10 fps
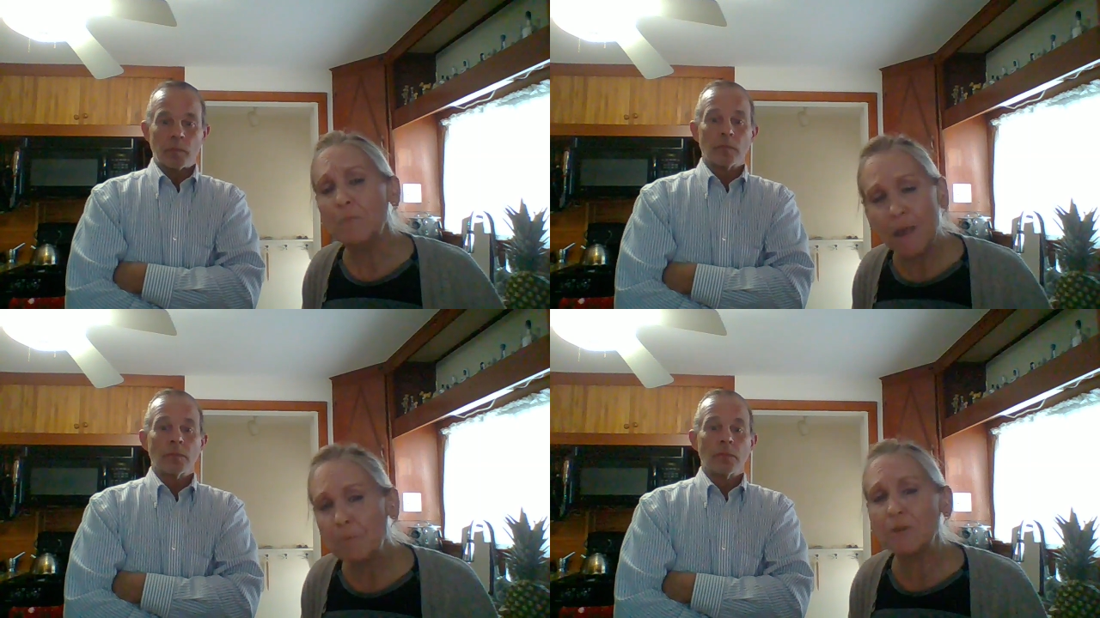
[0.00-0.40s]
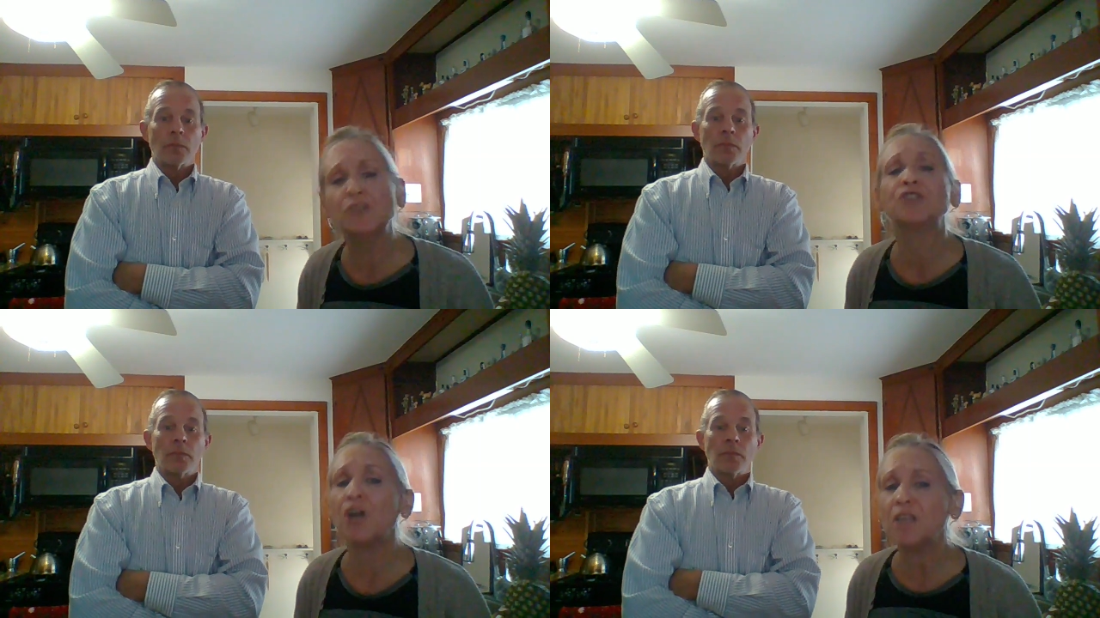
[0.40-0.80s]

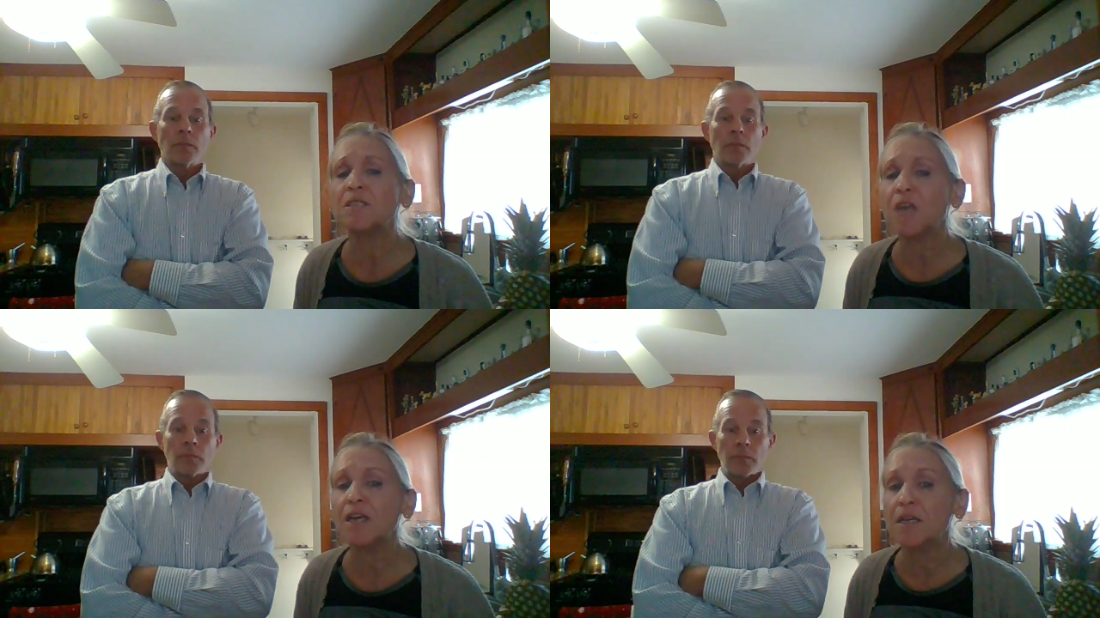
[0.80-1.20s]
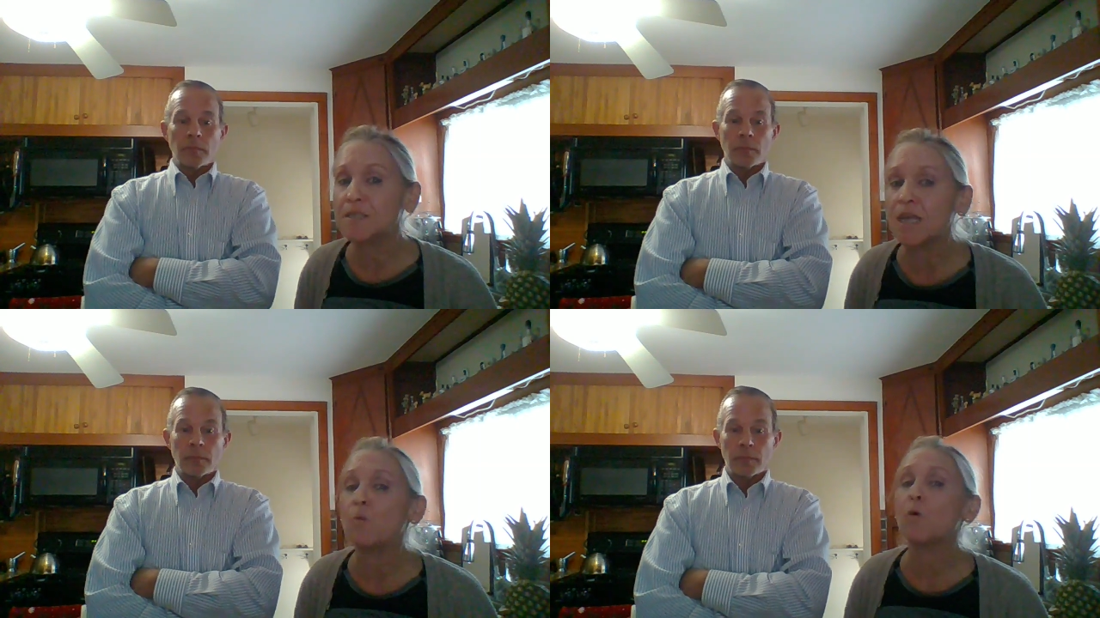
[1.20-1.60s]
Speaker 1: people just like
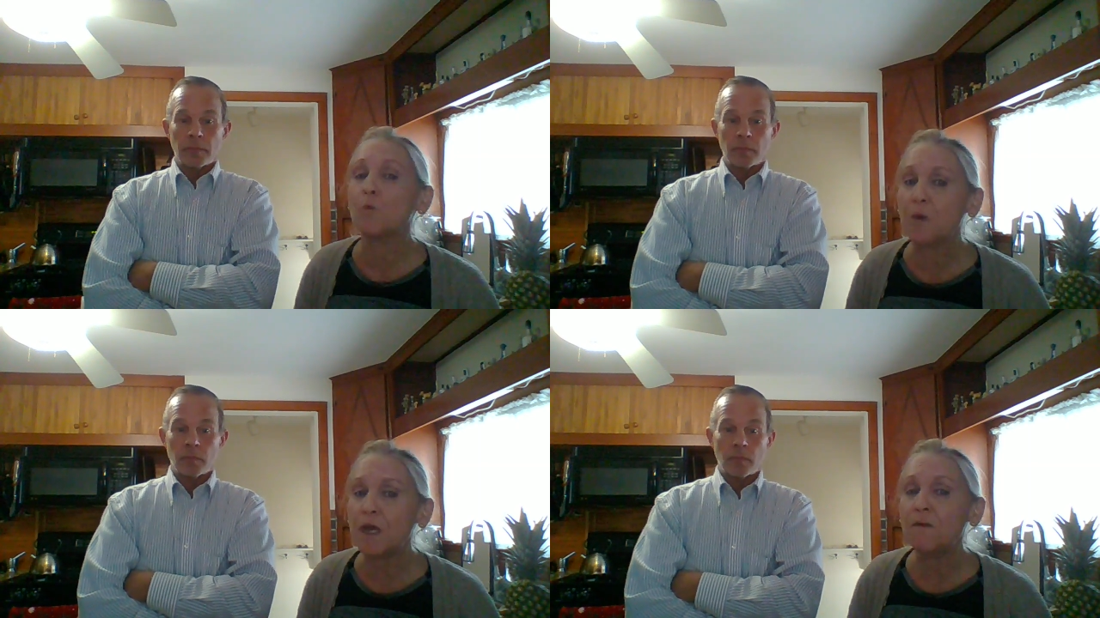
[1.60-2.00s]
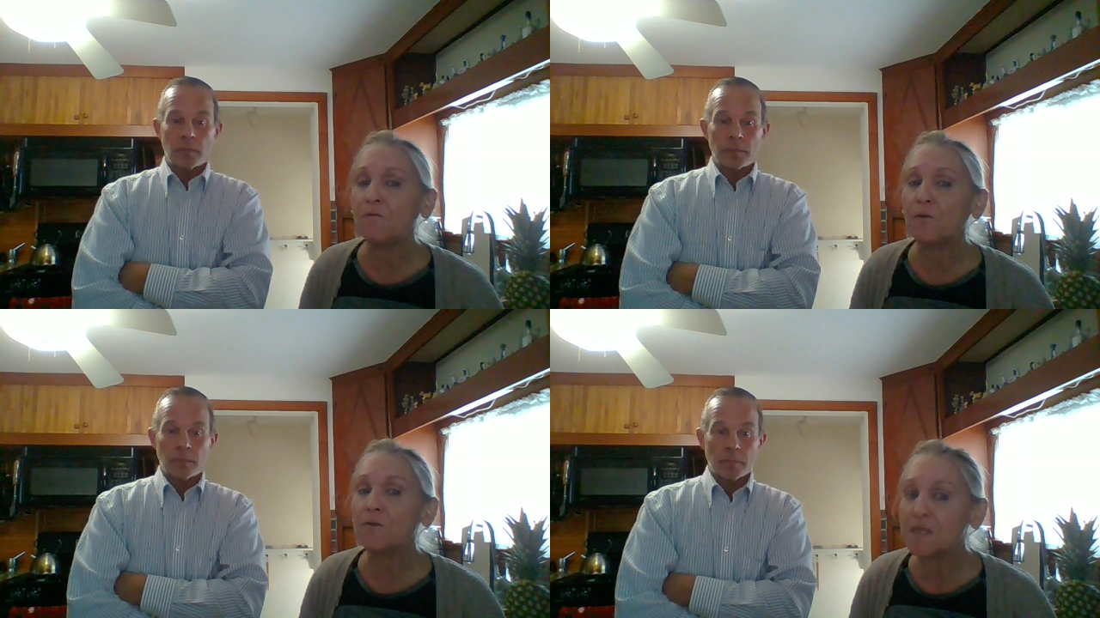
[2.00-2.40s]
us that were
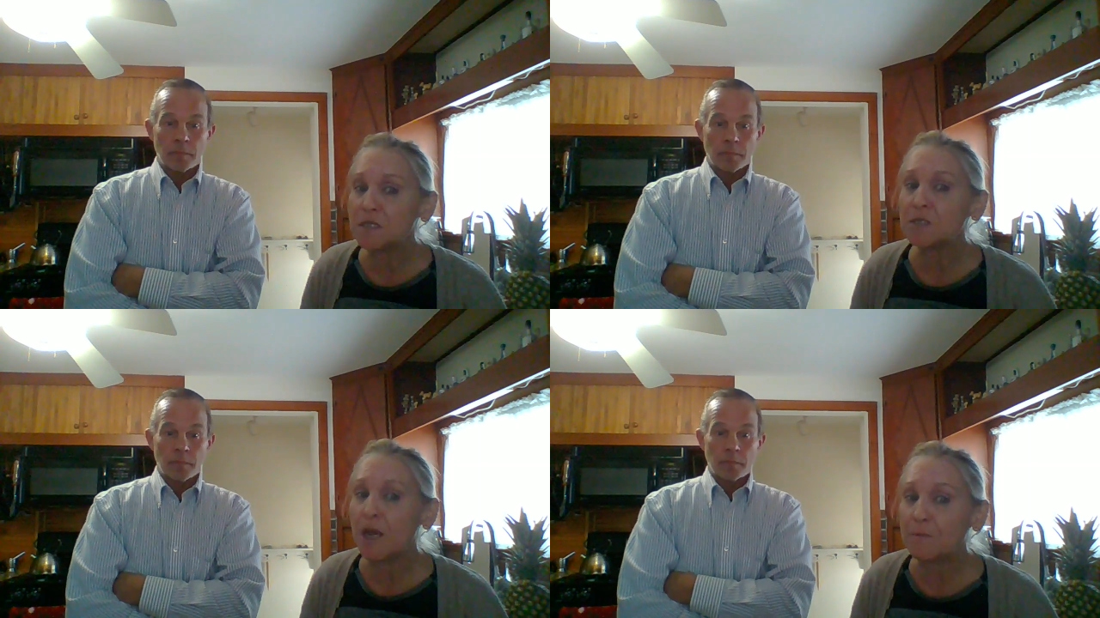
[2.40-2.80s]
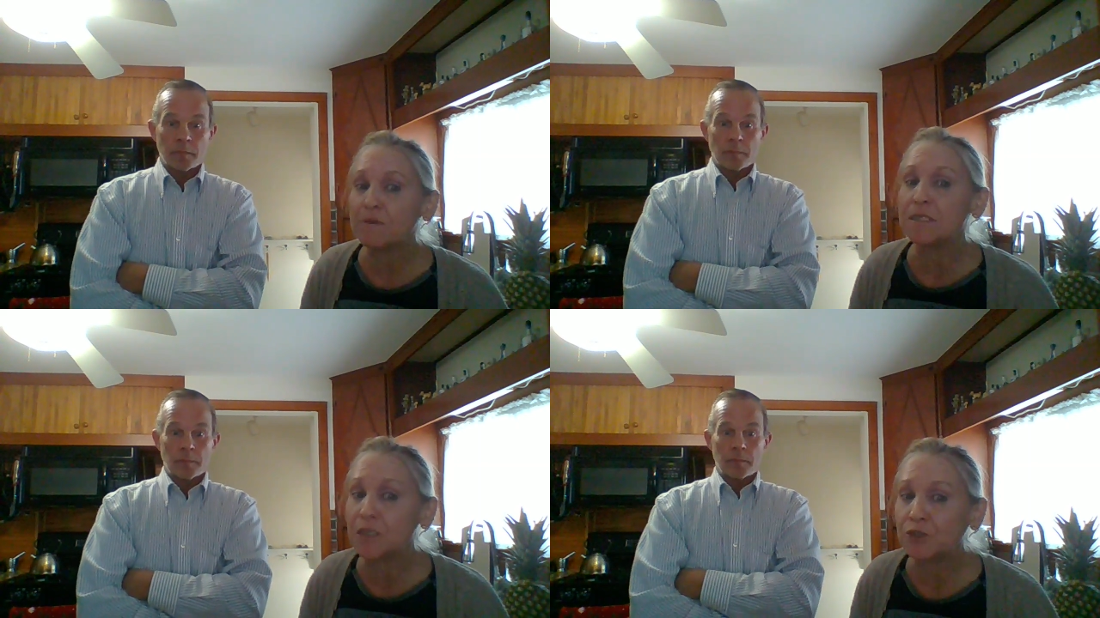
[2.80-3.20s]
written for this type
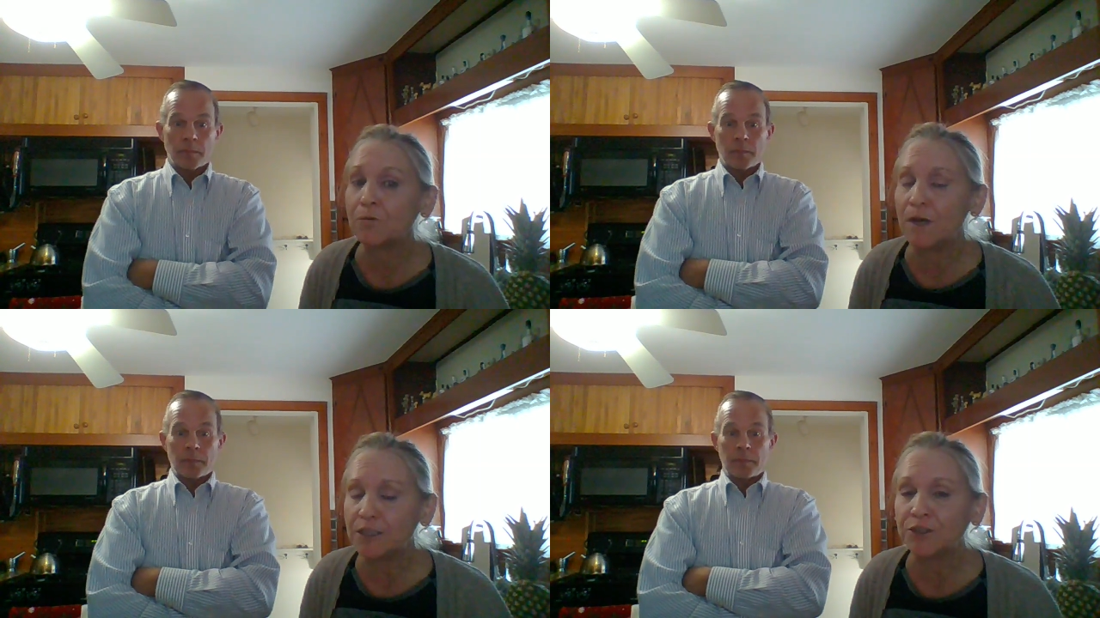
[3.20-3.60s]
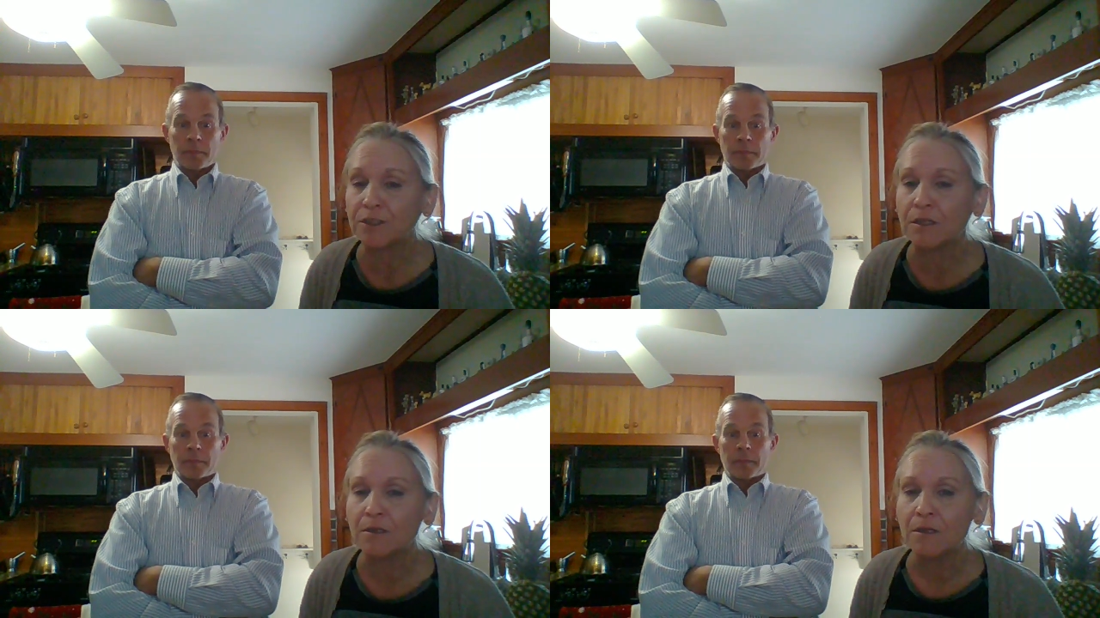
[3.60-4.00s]
of
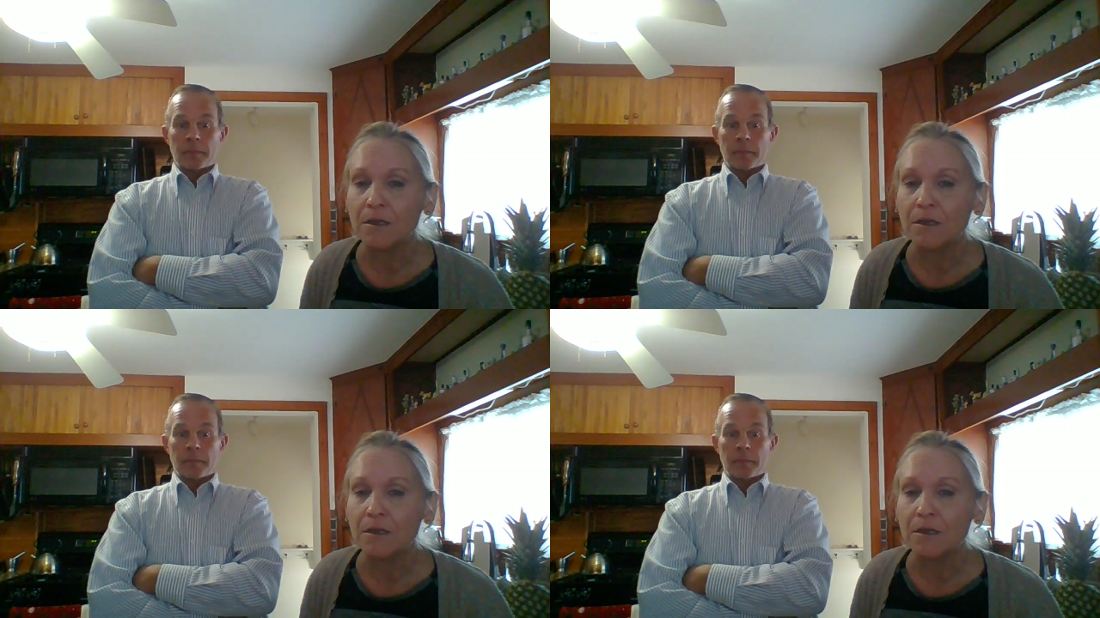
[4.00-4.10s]
situation